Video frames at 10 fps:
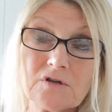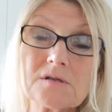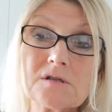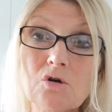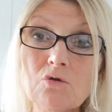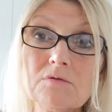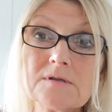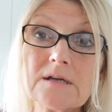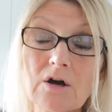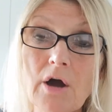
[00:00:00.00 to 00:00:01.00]
Our
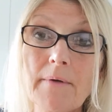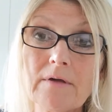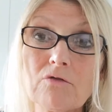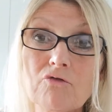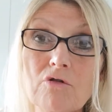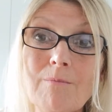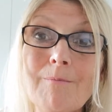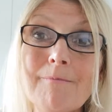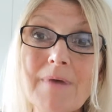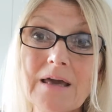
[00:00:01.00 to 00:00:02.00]
souls are going through
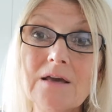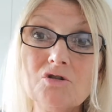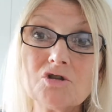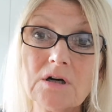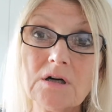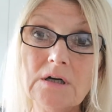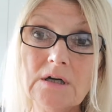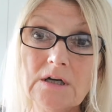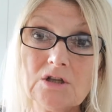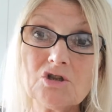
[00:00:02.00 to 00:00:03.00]
major
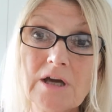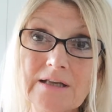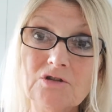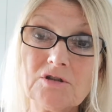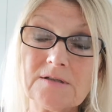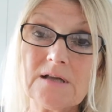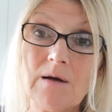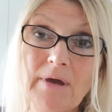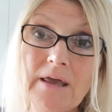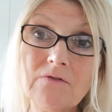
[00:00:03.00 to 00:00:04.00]
changes and
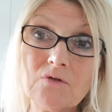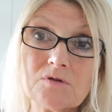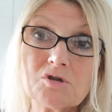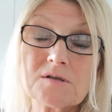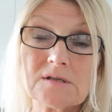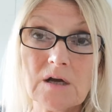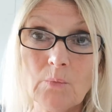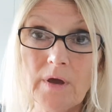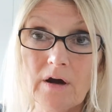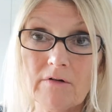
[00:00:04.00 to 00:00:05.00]
upheavals, just like
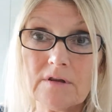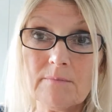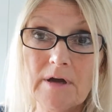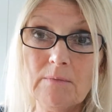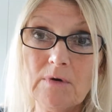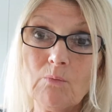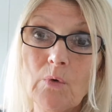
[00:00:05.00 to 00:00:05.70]
we are at the moment.